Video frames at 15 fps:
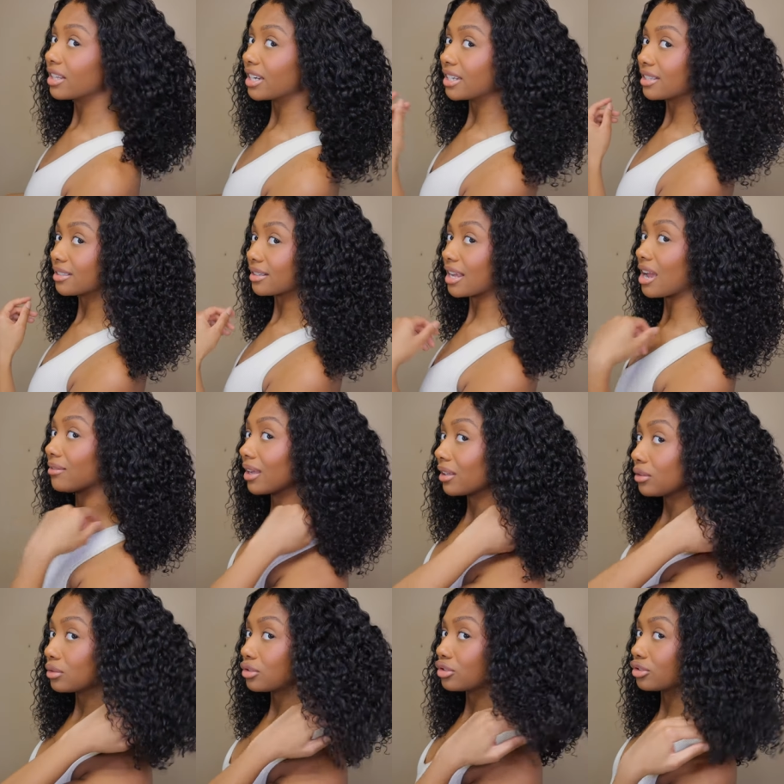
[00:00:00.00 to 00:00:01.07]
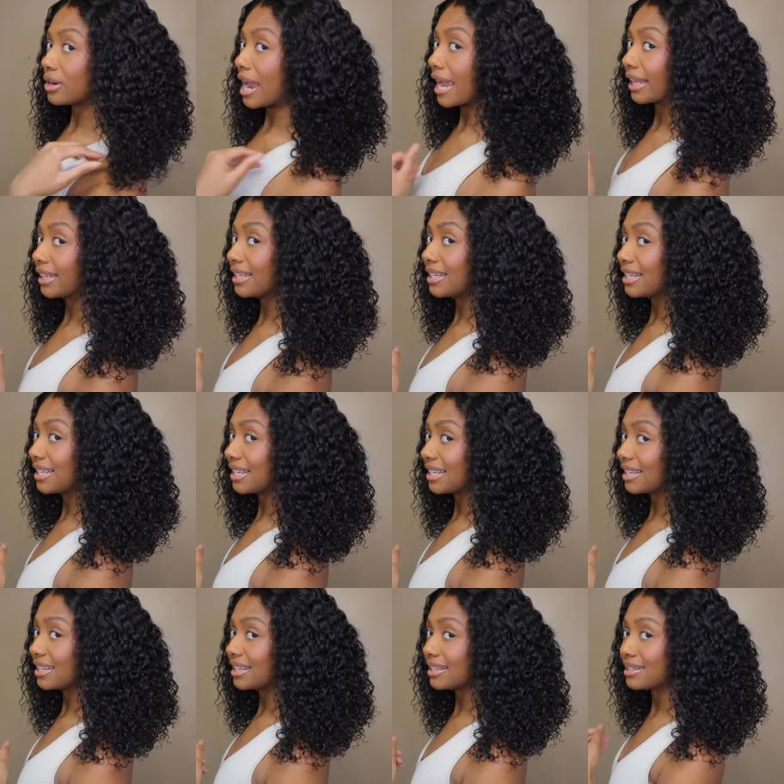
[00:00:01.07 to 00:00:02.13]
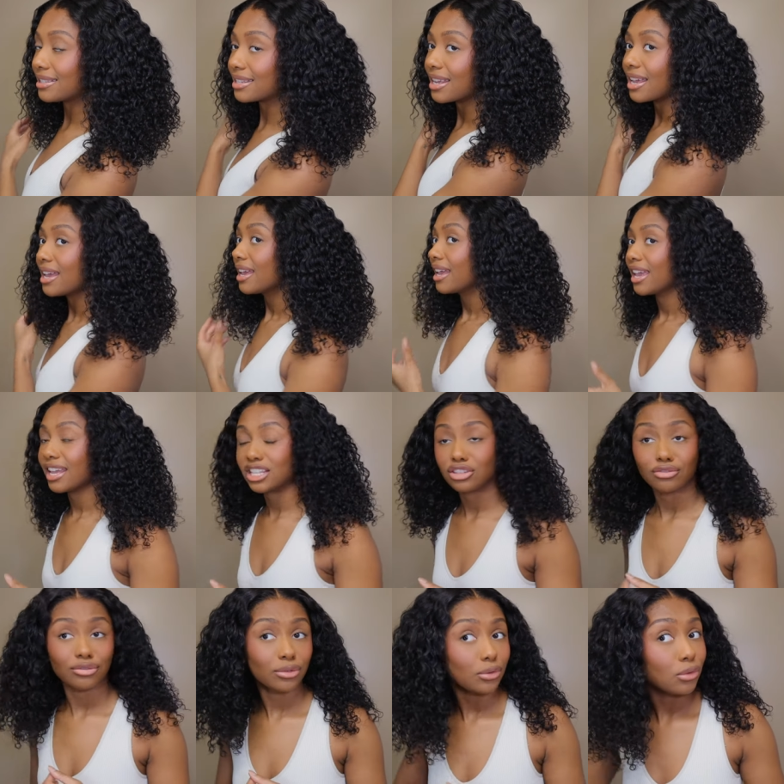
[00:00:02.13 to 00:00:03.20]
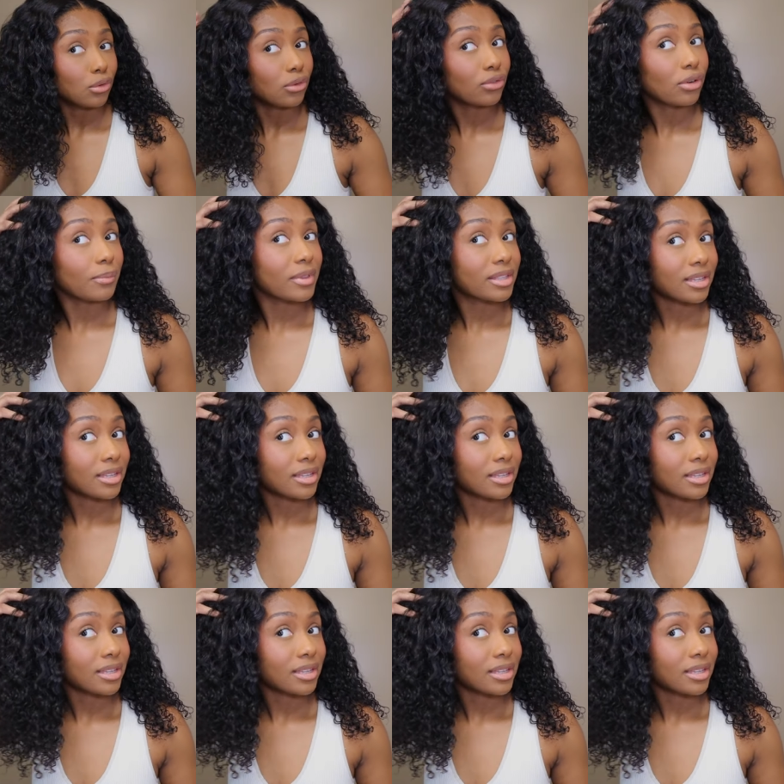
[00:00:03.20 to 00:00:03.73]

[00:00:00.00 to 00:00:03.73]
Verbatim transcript: that it doesn't have like little straggly ends. It's full from the